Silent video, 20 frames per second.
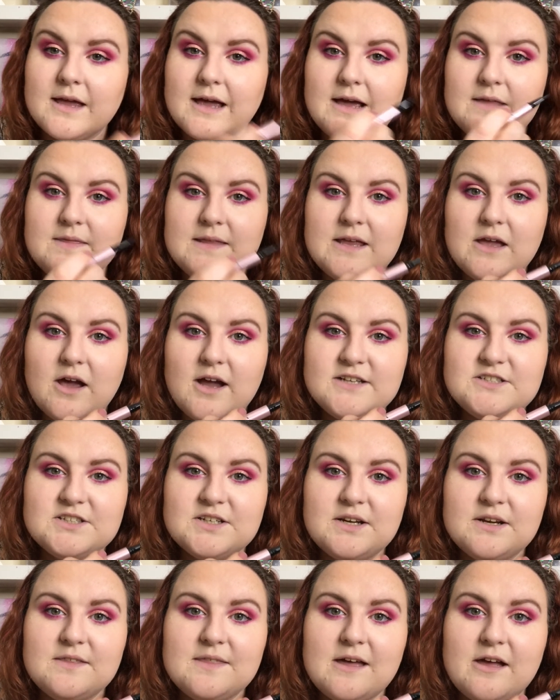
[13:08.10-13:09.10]
And the
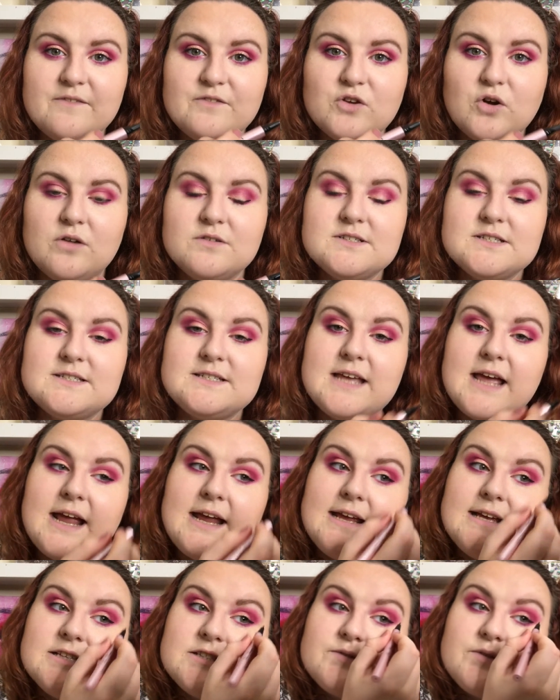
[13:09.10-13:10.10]
eyeshadow that I've got on
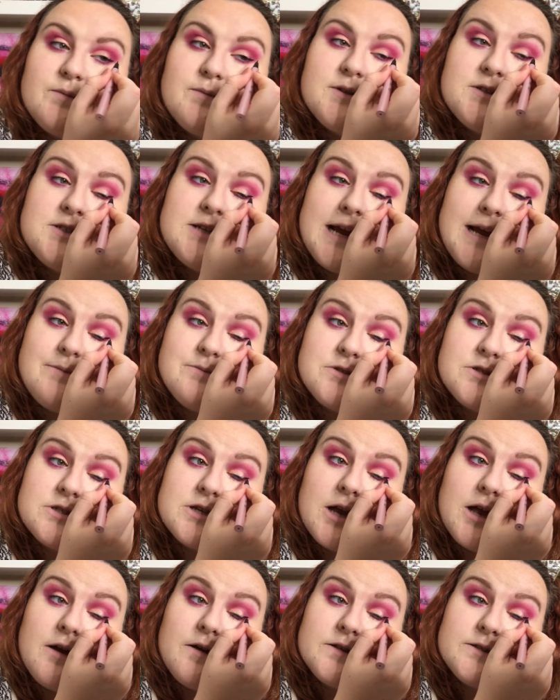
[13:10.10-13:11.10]
today is from the James
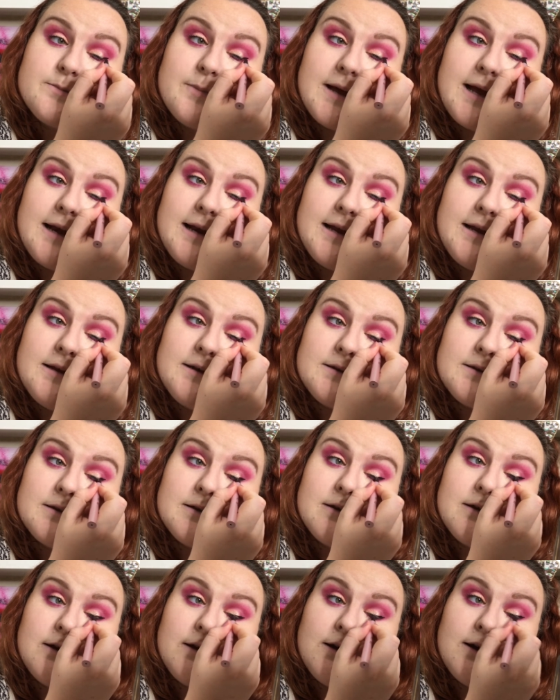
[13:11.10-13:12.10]
Charles palette.
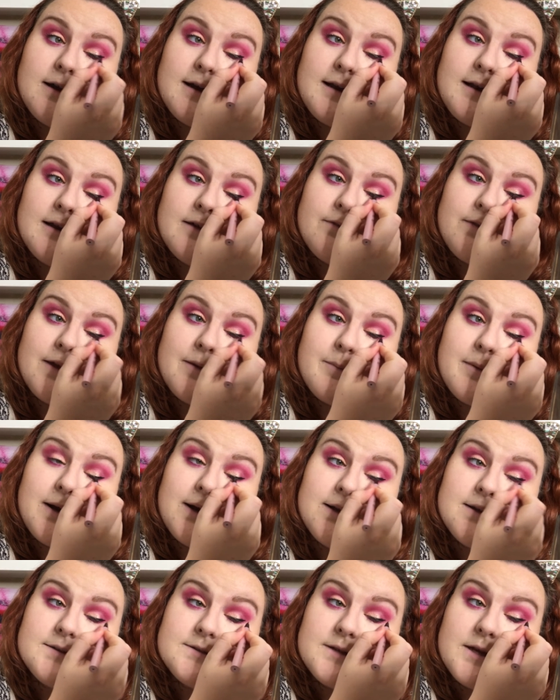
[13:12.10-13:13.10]
I love that
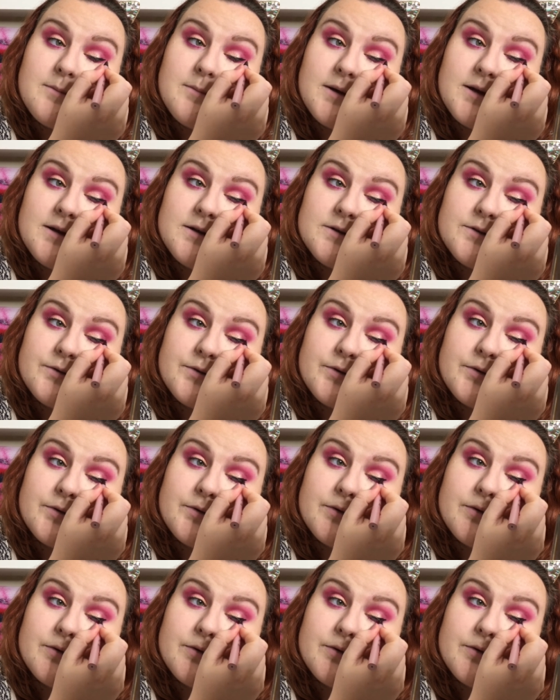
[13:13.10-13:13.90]
palette so much.